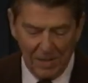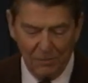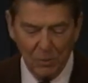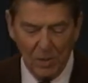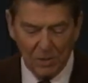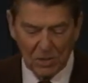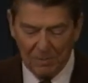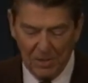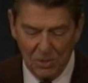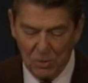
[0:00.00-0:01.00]
If you hear
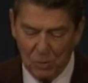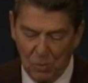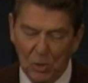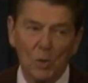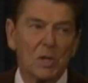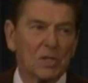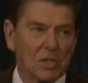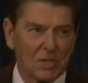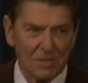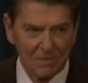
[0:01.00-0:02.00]
some unusual
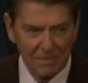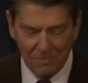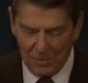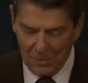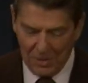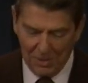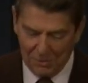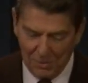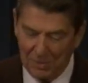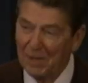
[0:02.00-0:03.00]
noises floating in
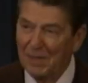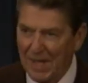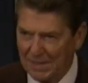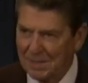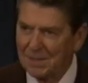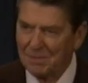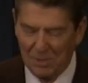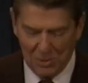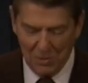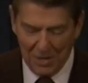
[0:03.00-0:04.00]
through the window, that's
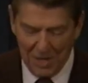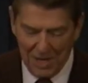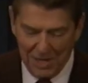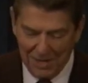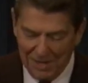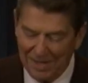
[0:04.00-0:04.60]
what's going on.